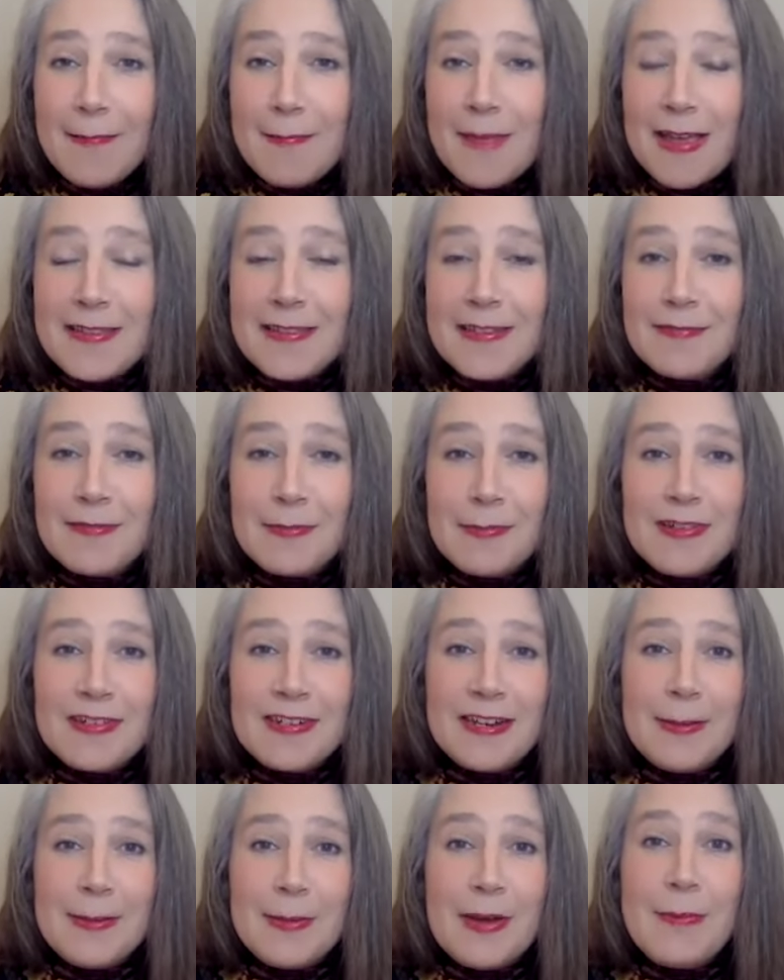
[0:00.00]
message from
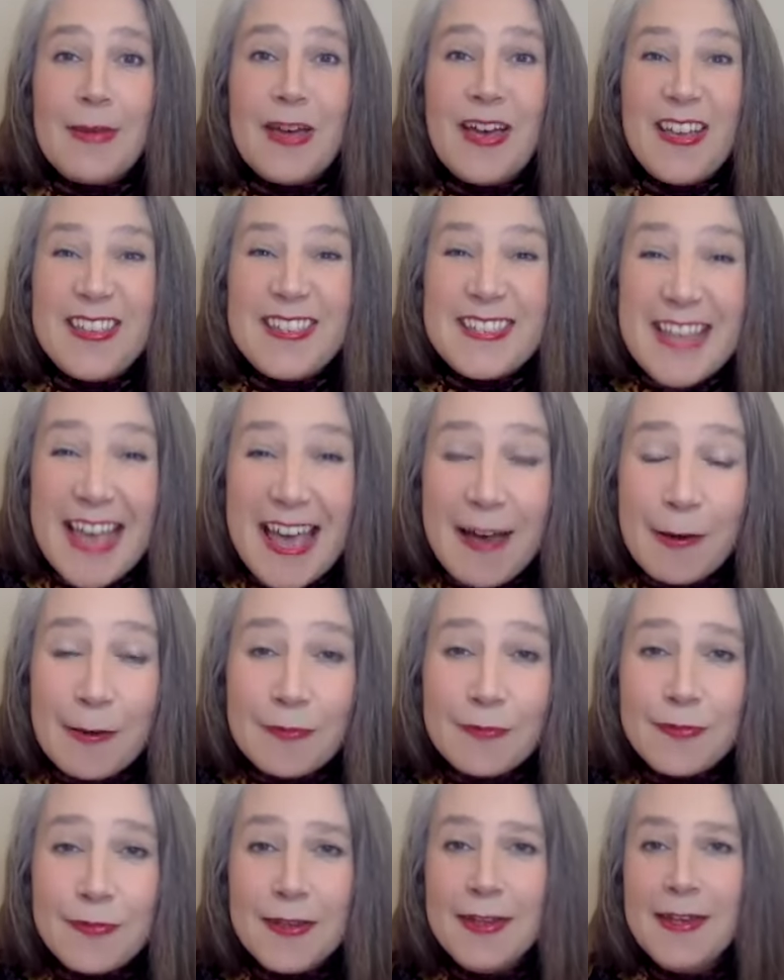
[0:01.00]
Michelle Obama
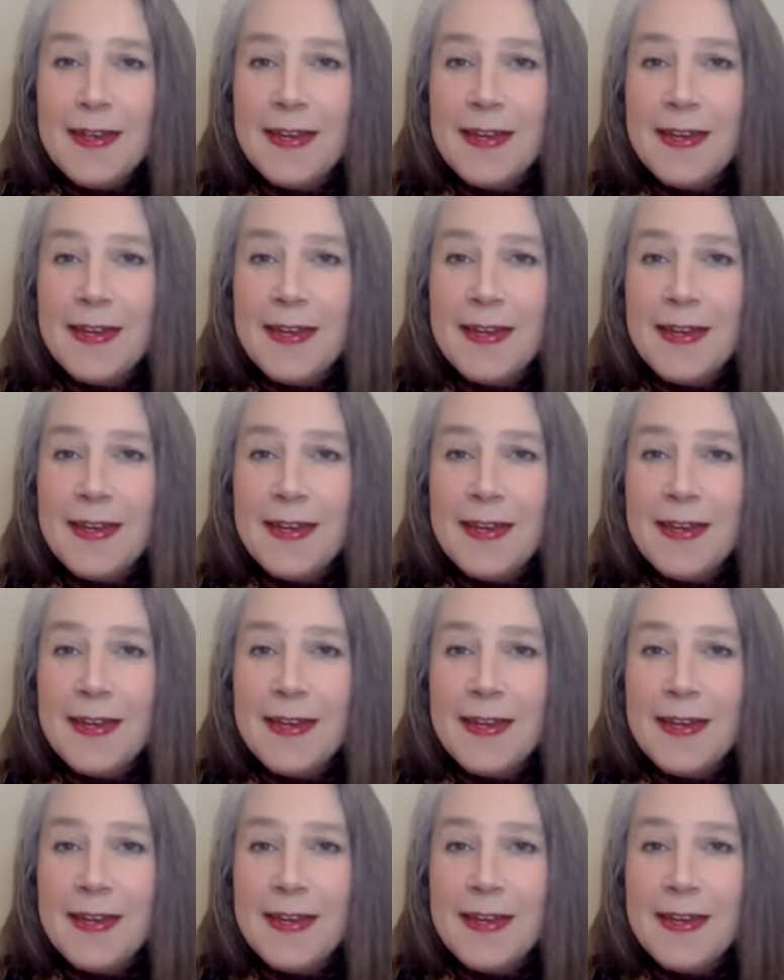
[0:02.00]
herself.